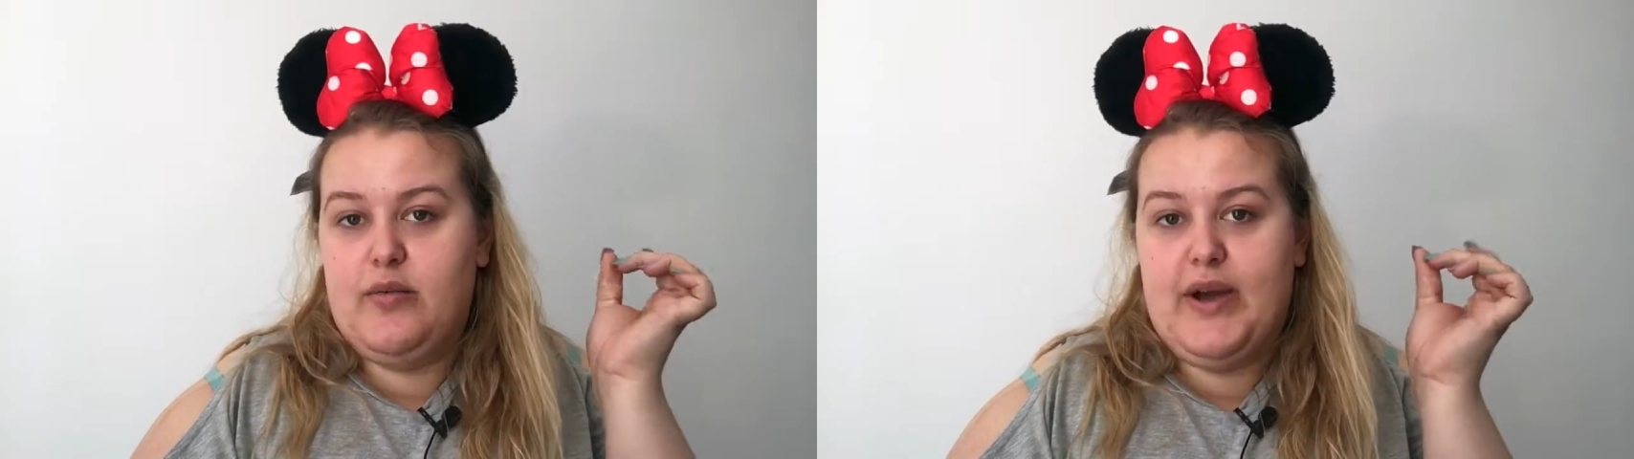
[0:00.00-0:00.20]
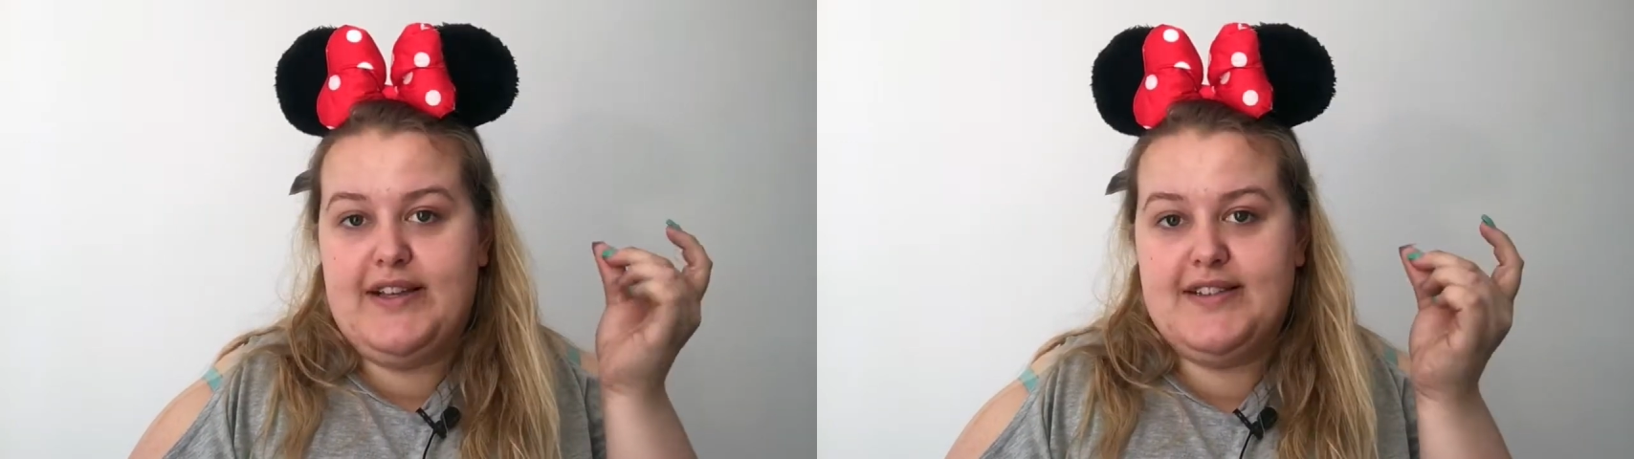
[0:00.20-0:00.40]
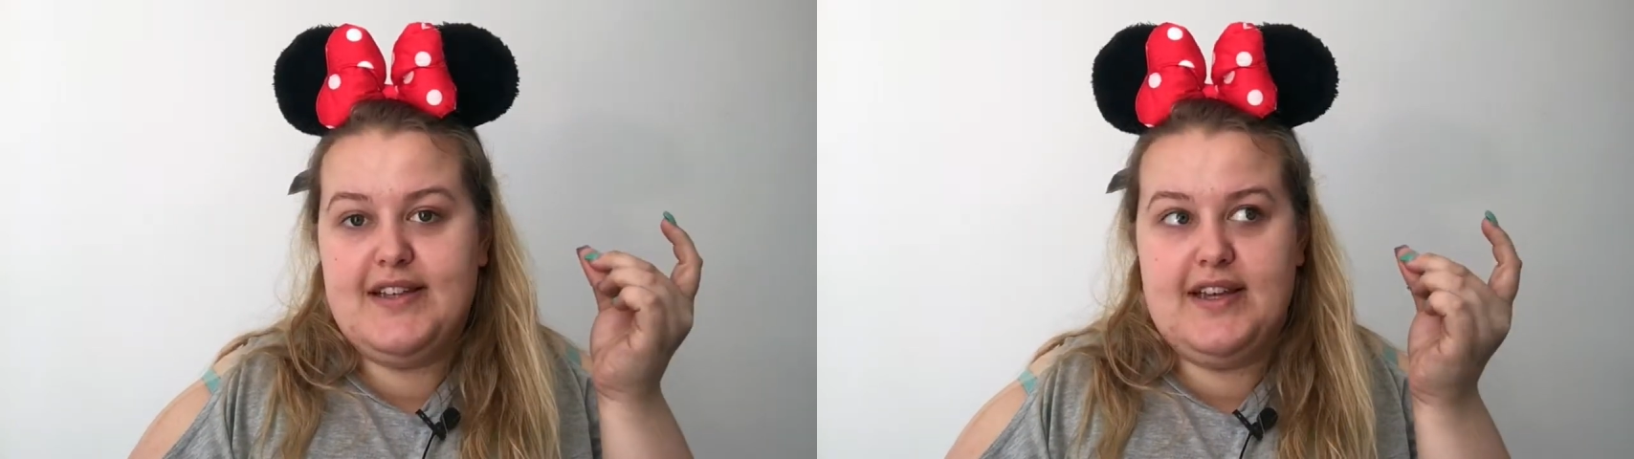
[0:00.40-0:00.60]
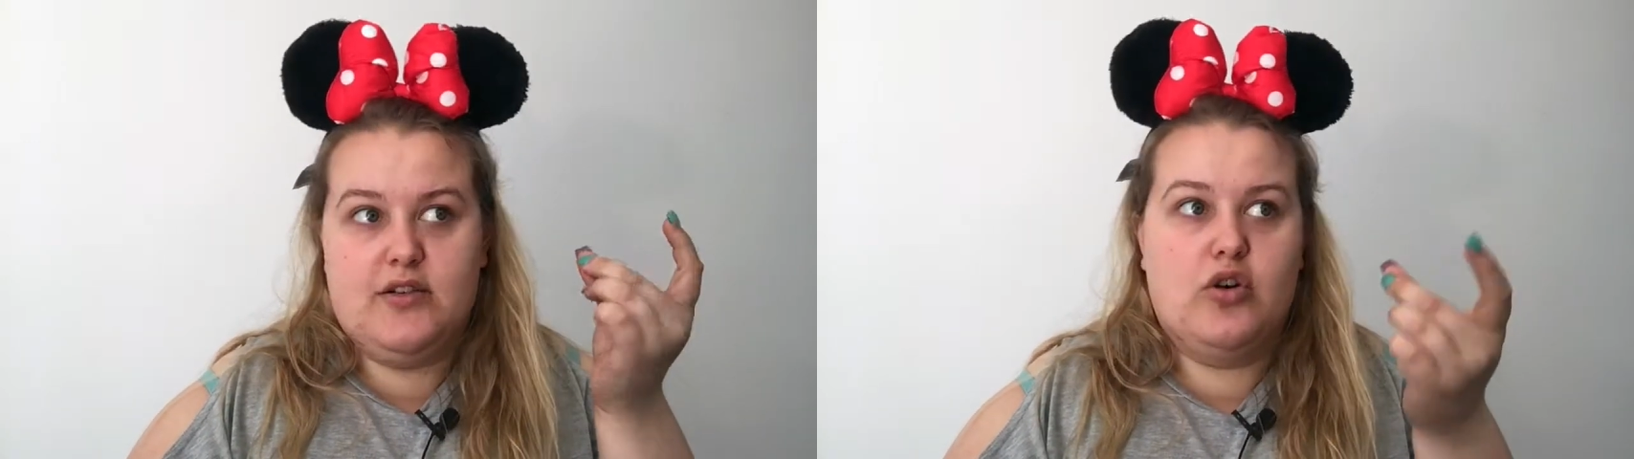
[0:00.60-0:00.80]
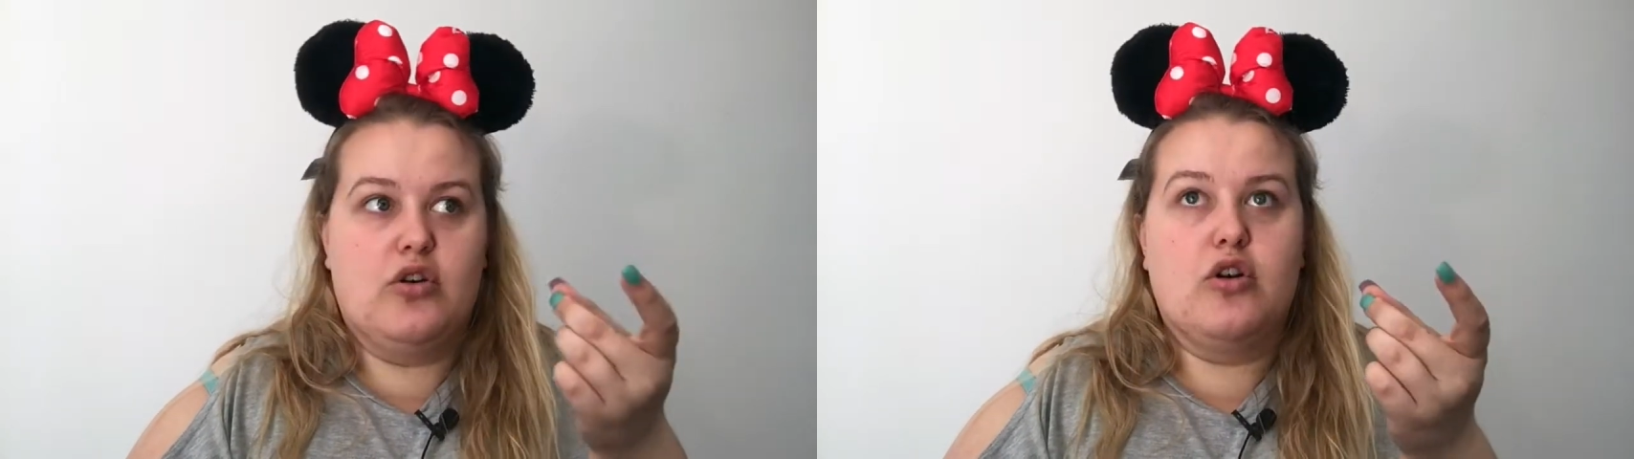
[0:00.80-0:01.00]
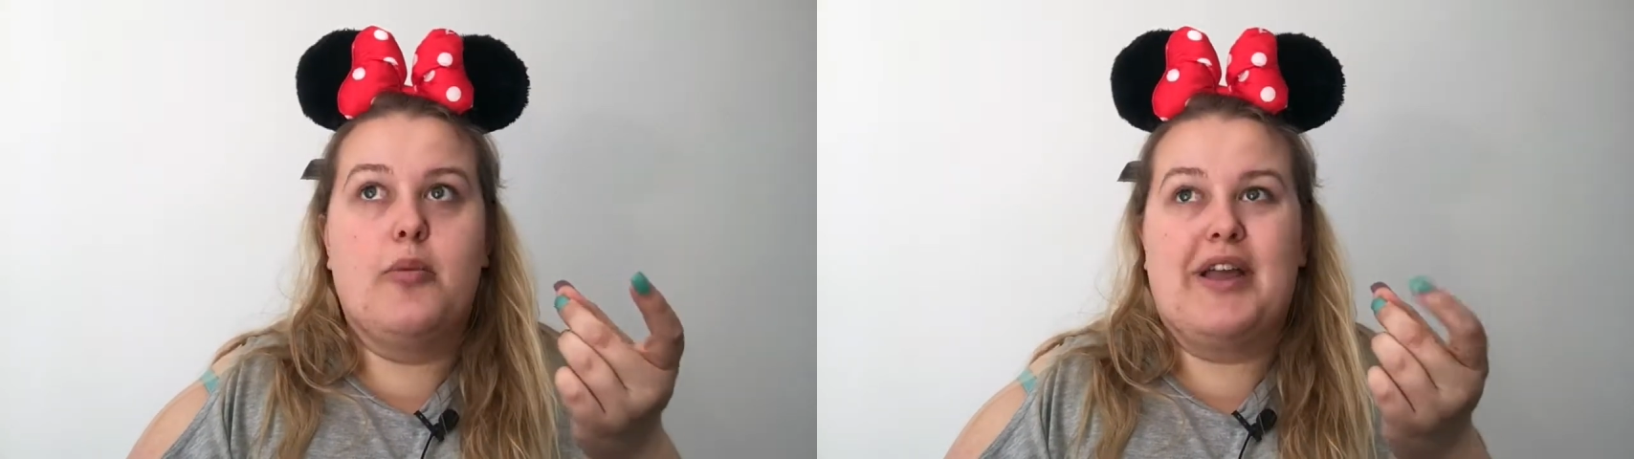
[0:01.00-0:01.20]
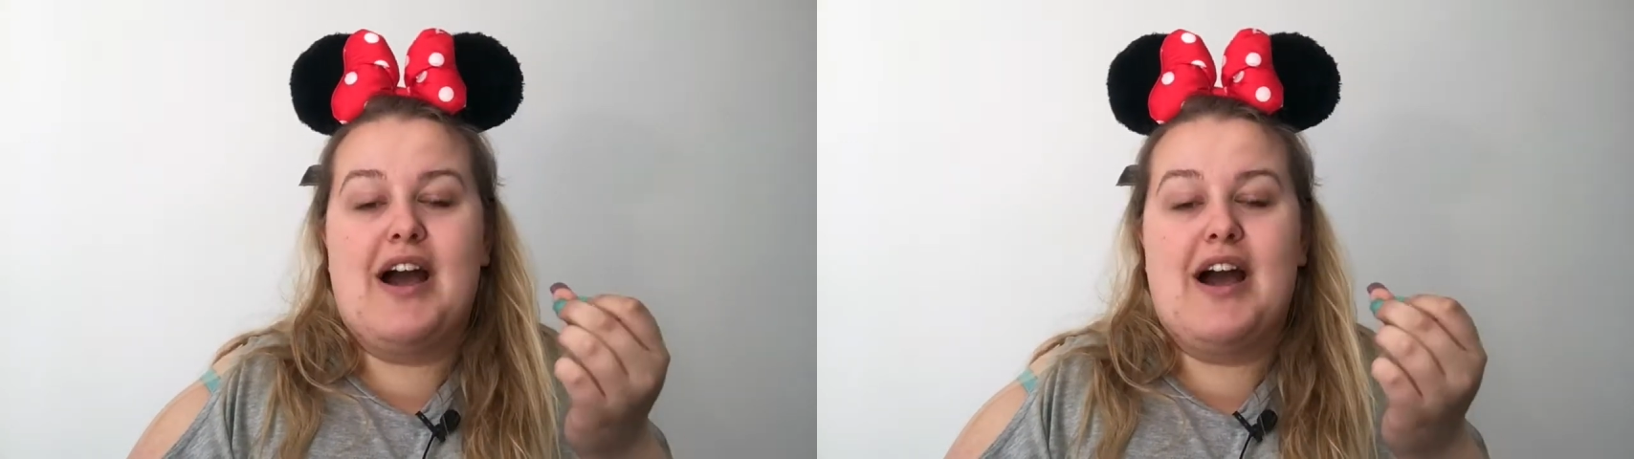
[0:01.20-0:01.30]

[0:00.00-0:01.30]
waiting or coming